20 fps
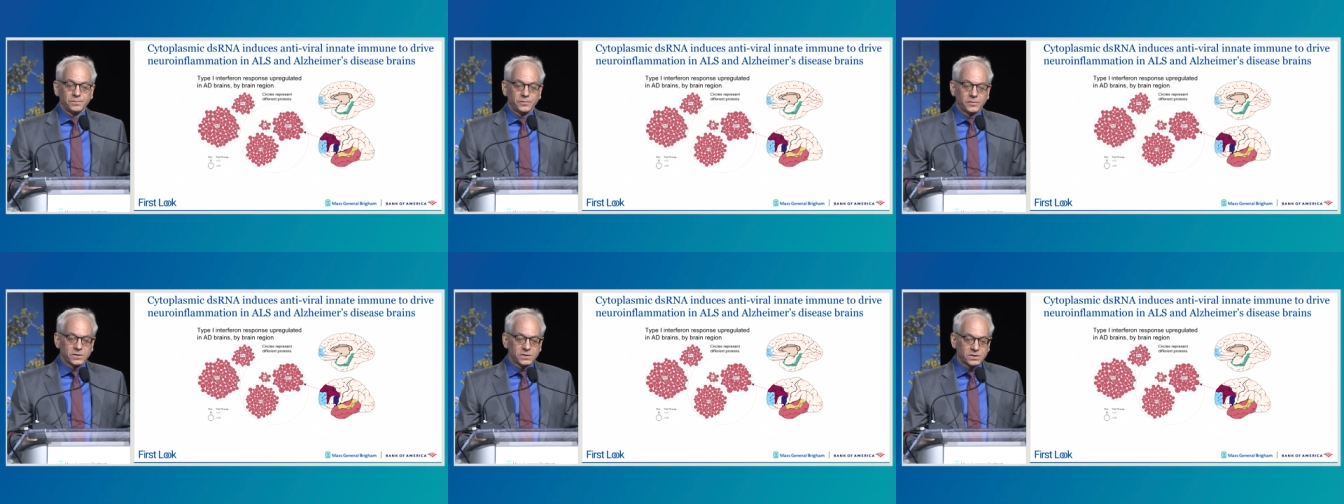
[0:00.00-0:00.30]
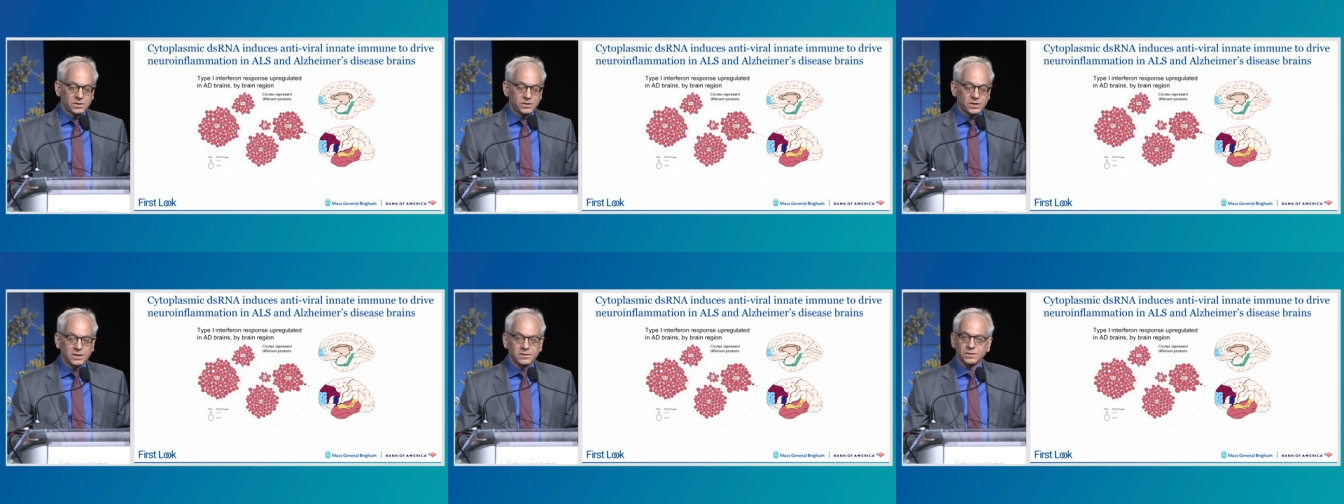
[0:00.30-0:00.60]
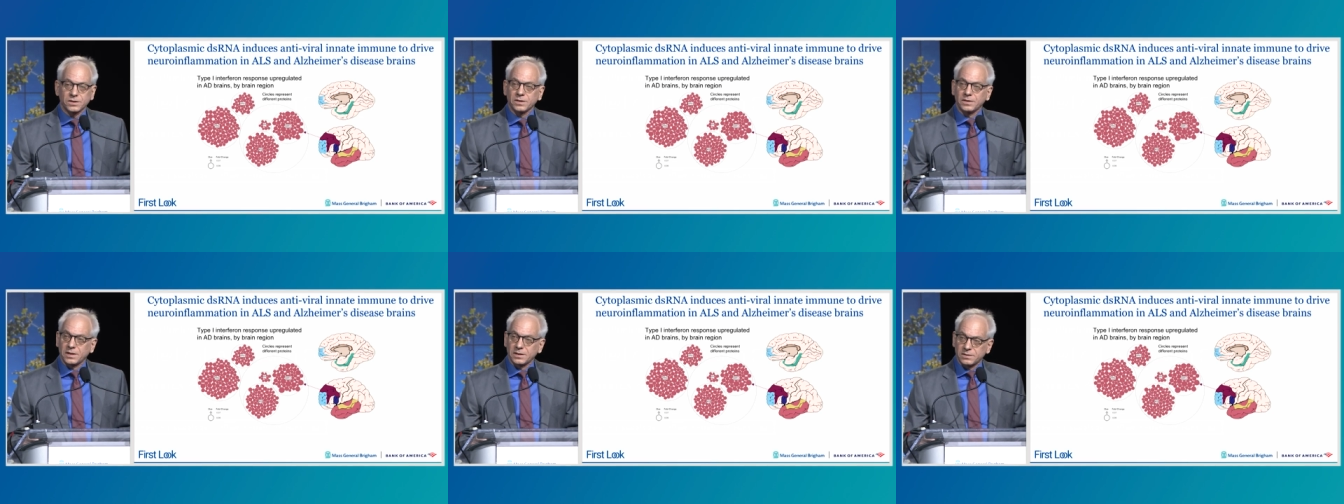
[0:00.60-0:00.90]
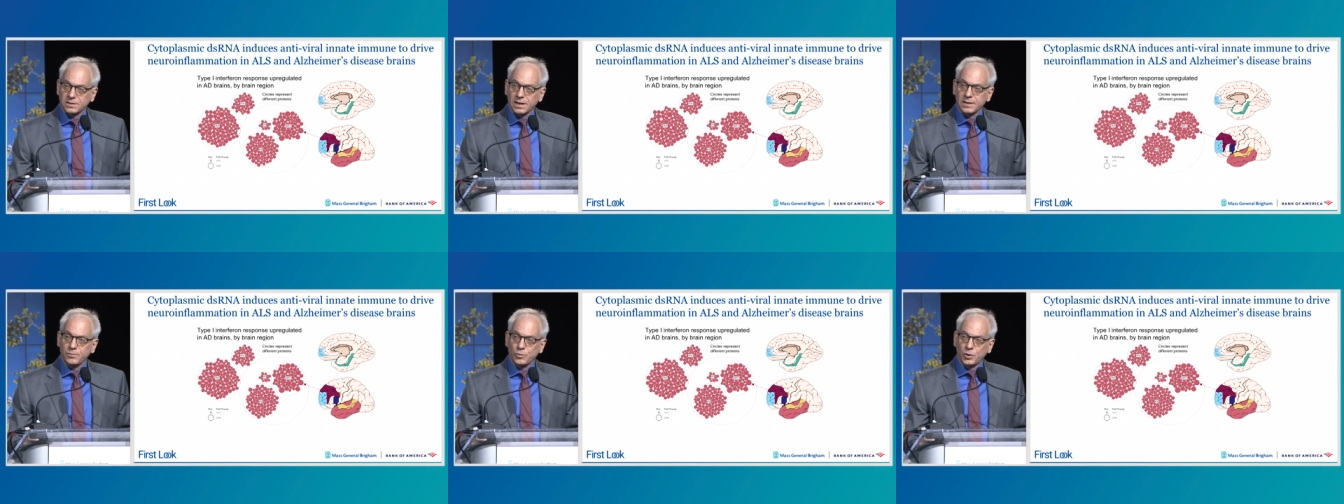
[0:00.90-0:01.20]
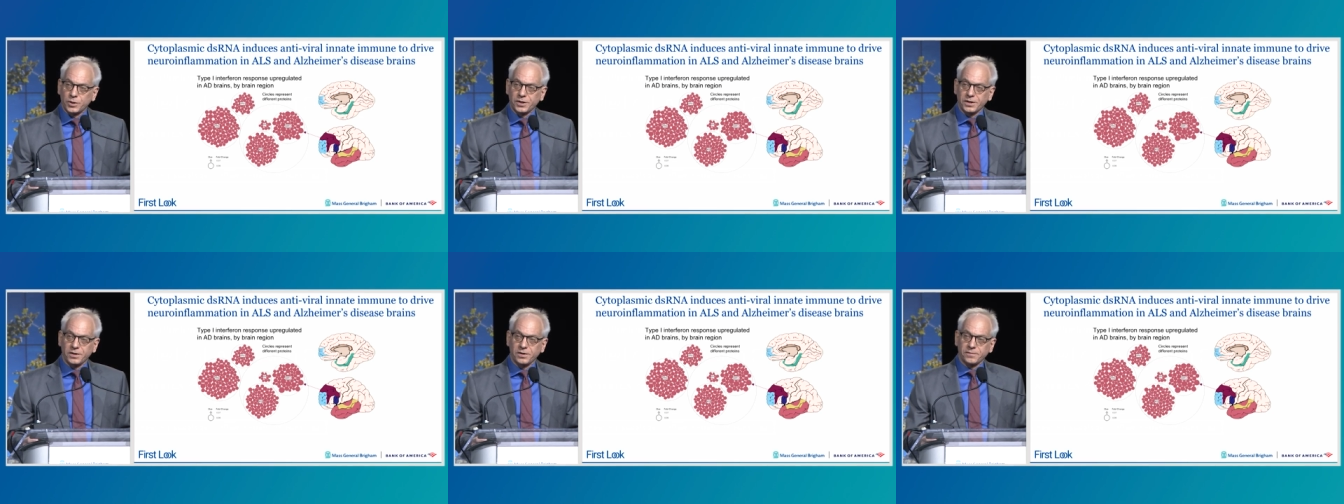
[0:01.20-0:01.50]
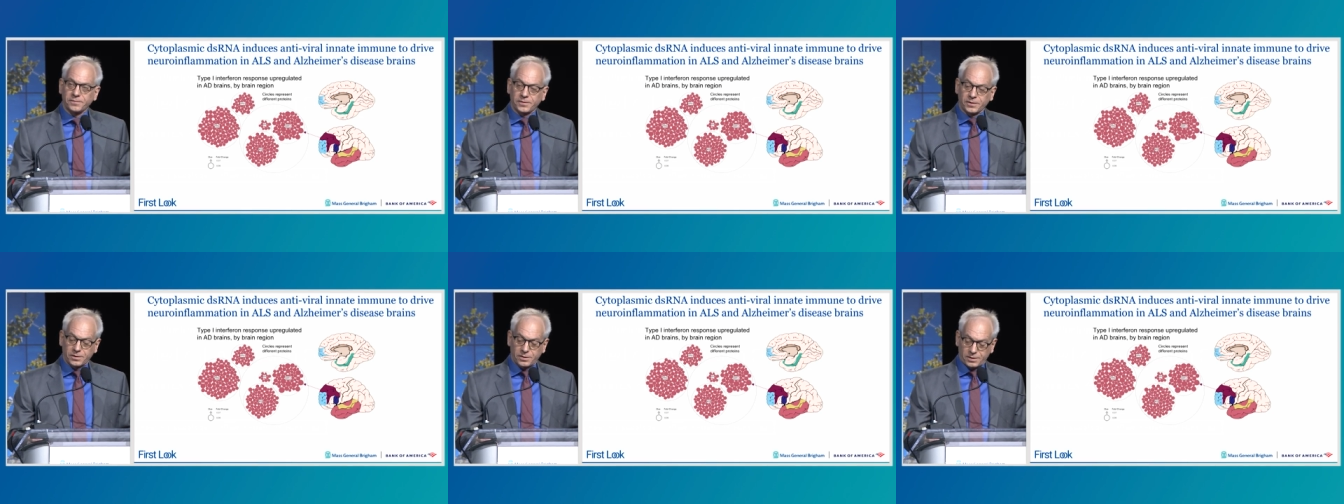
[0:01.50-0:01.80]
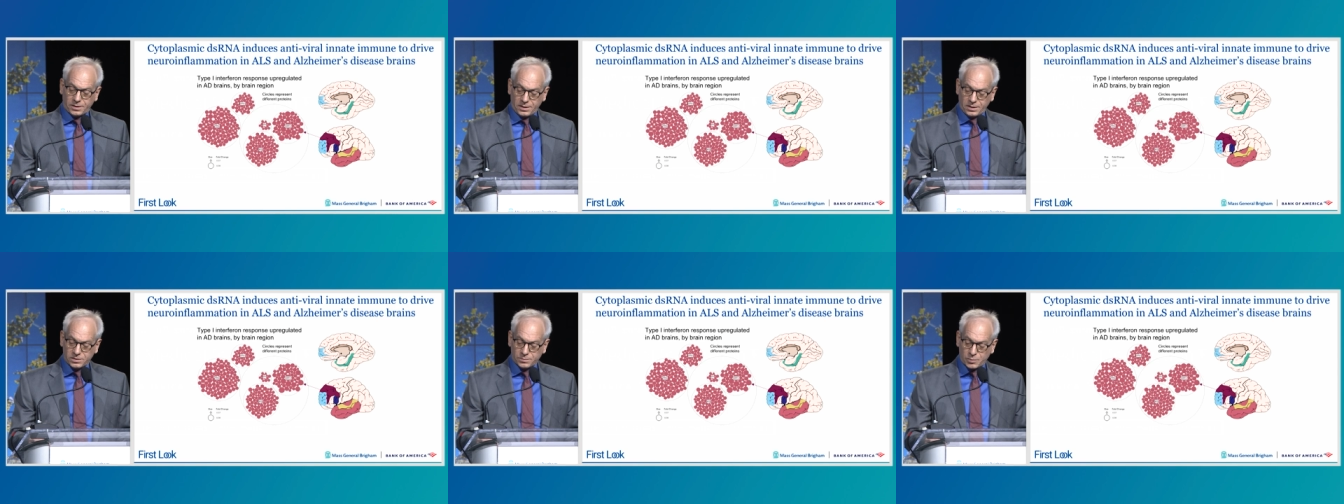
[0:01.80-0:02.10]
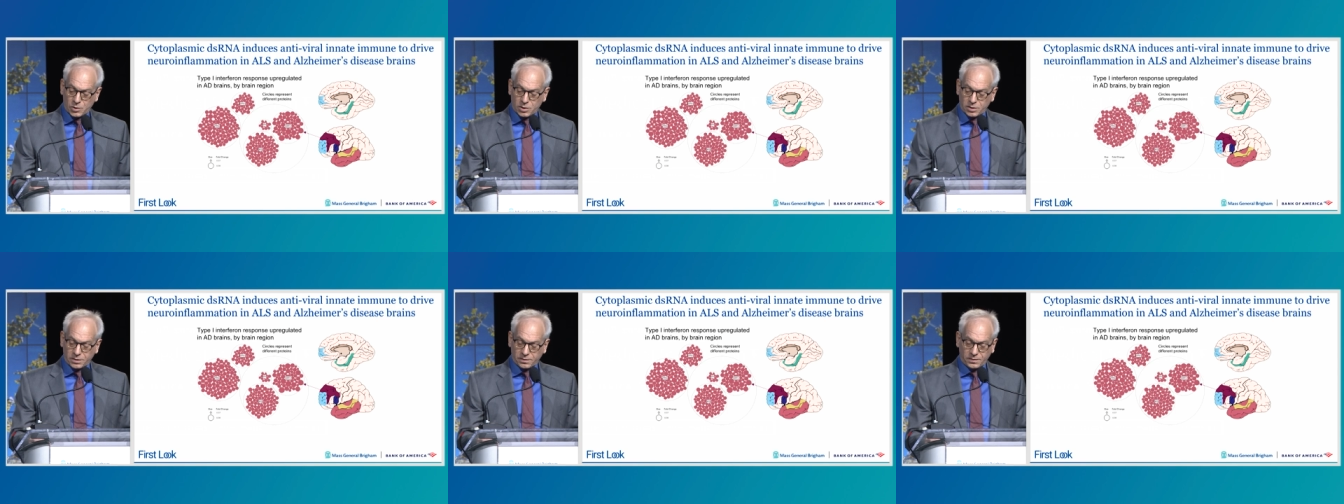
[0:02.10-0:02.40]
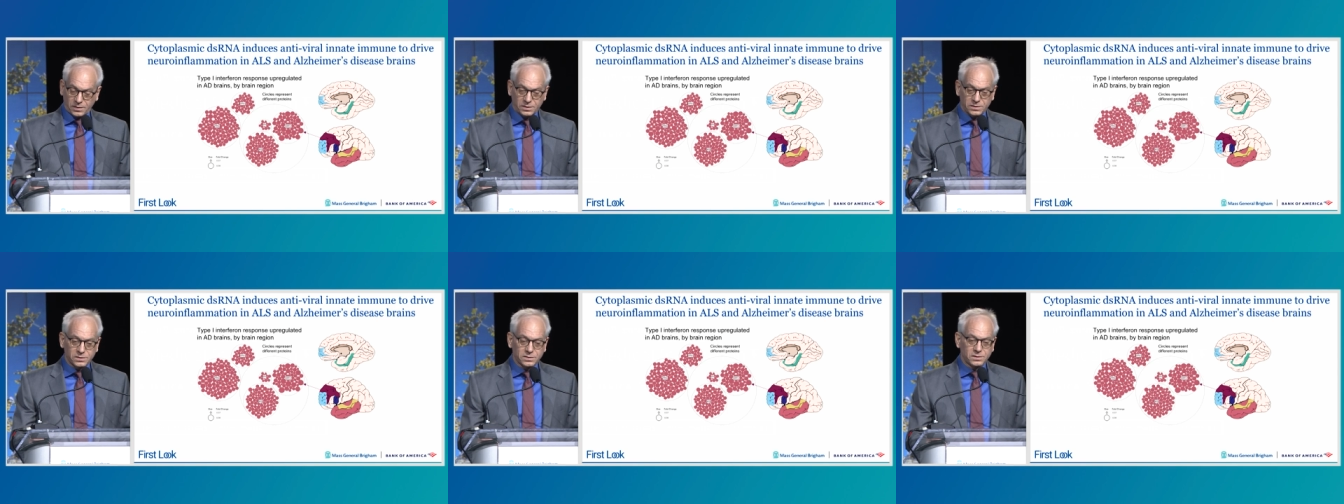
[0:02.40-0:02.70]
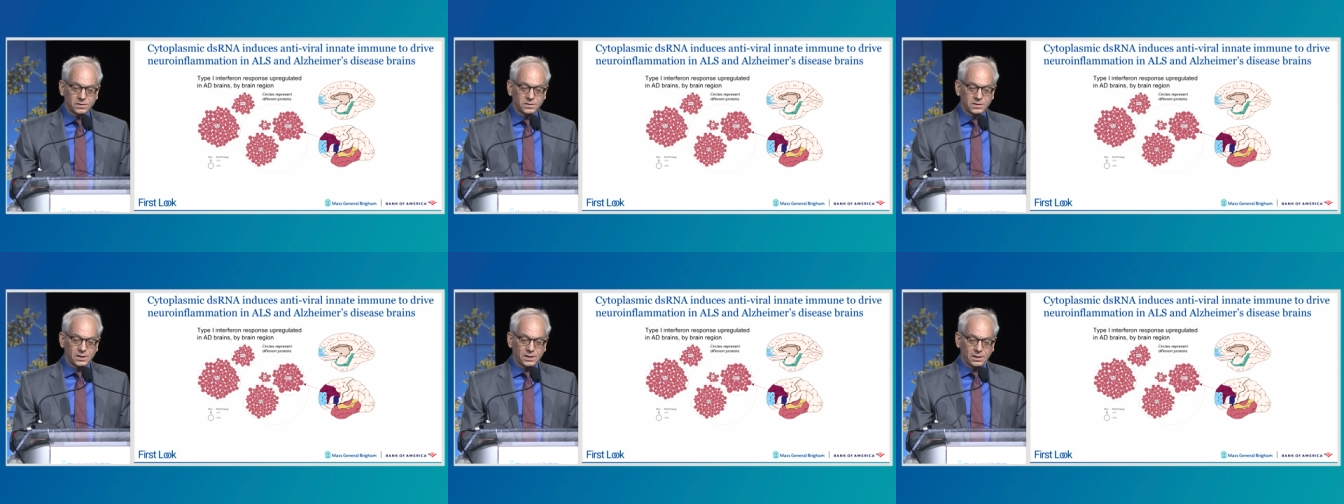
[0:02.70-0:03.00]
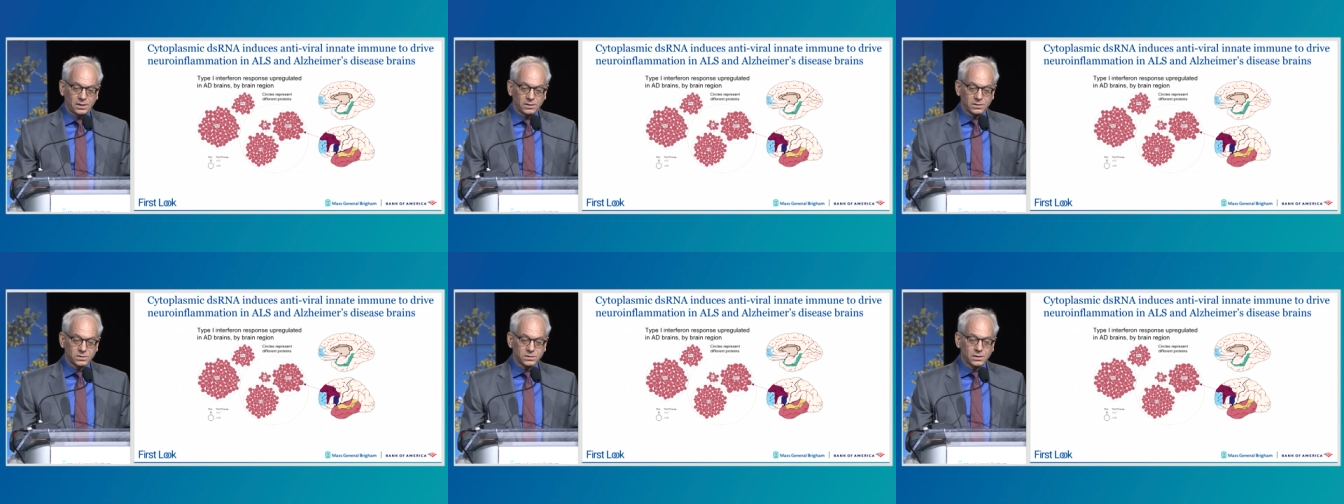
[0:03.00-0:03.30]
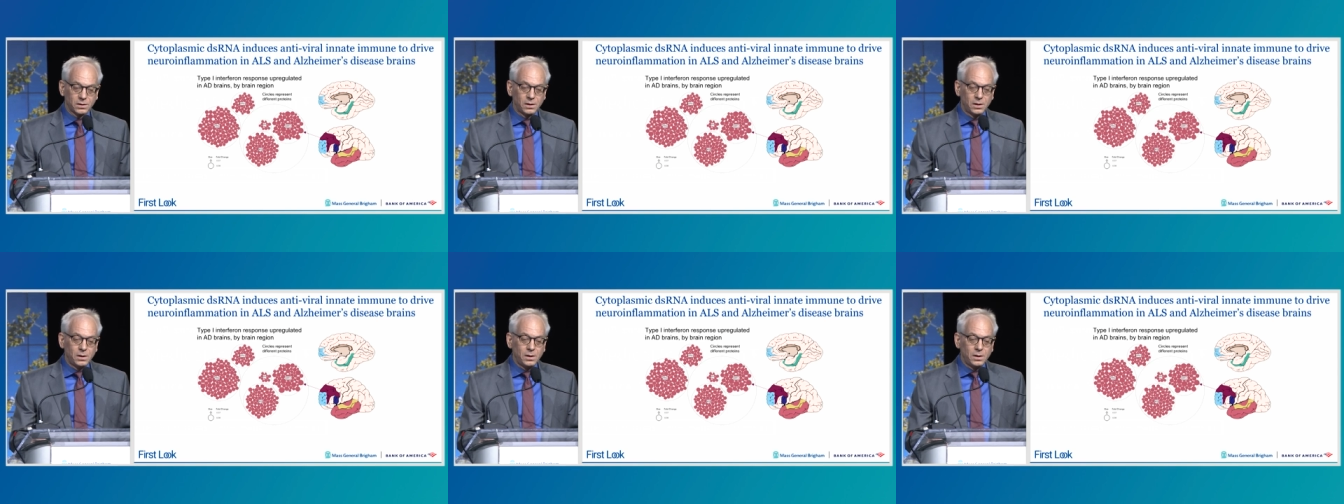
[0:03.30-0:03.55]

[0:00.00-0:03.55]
suggesting that type 1 interferon is part of this disease.